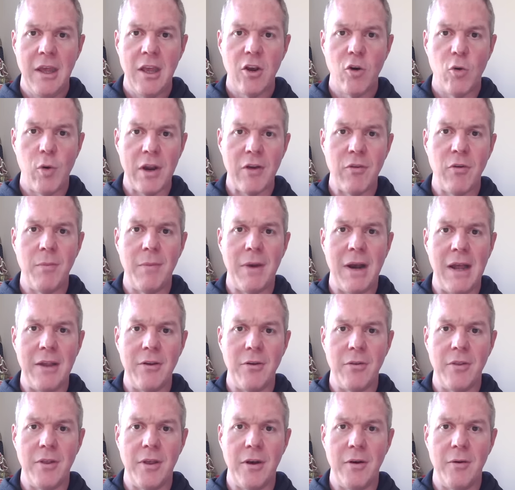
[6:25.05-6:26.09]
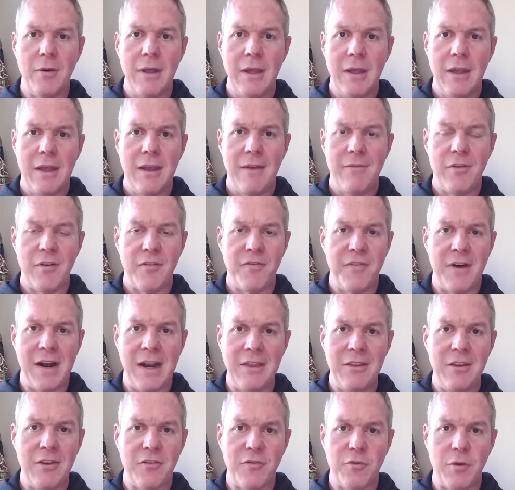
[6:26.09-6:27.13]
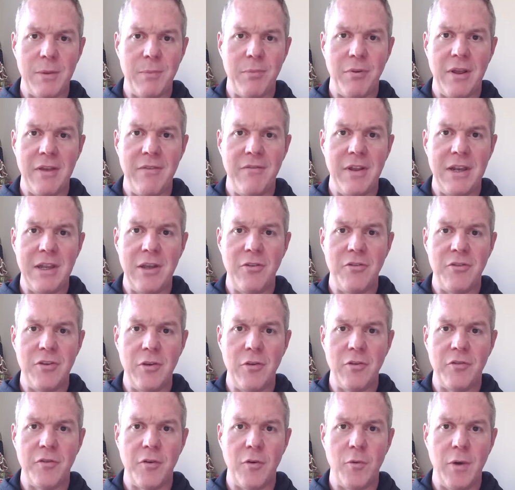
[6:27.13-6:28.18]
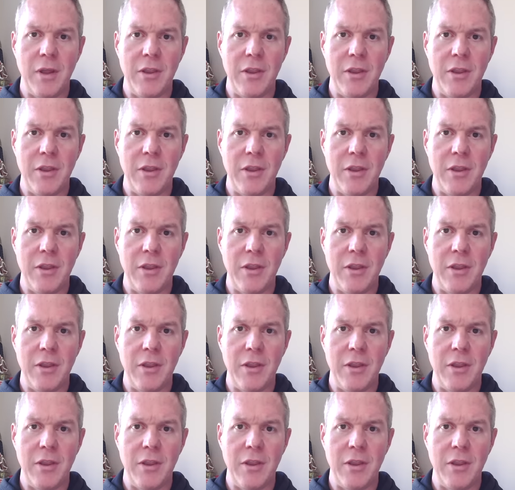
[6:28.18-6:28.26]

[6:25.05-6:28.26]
Quick reminder, though, if you're finding these free play videos useful,